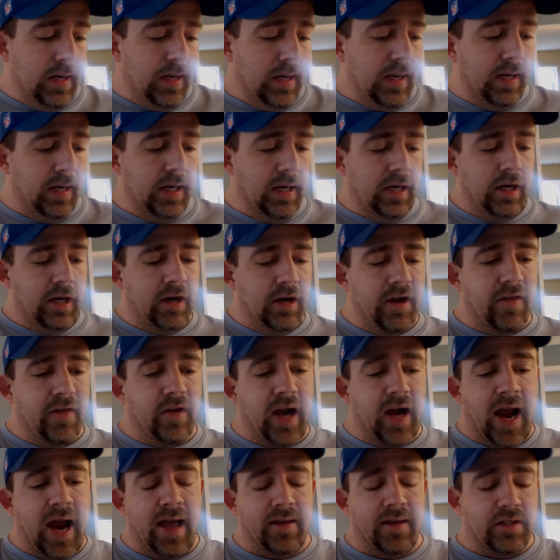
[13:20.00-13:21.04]
And then
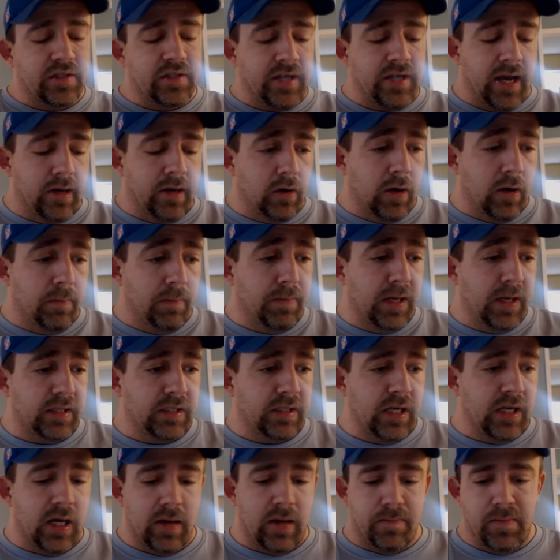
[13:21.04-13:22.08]
another Atlas title I picked
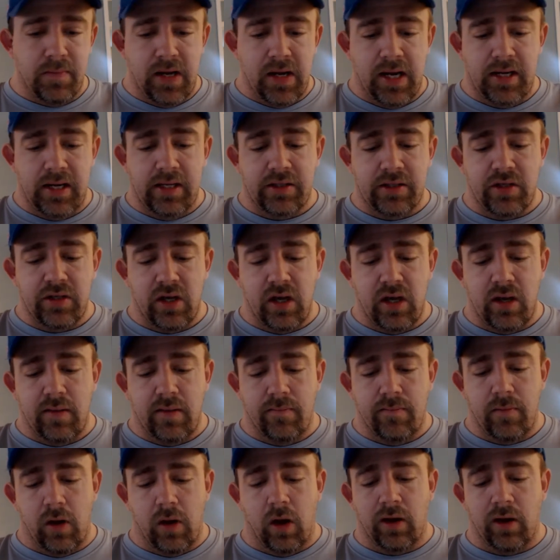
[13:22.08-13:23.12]
up, and it's
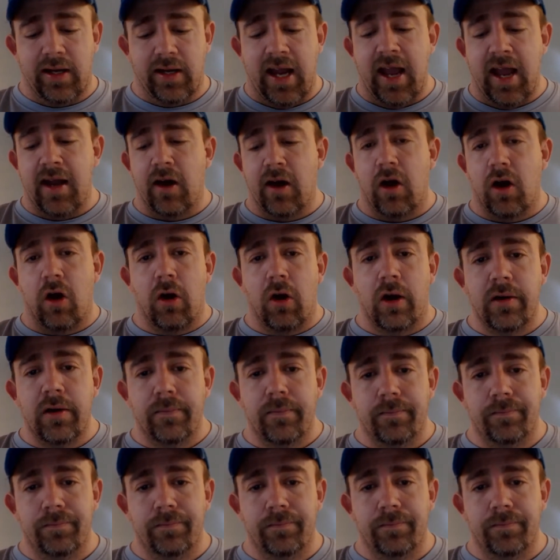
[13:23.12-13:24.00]
Arcana Heart.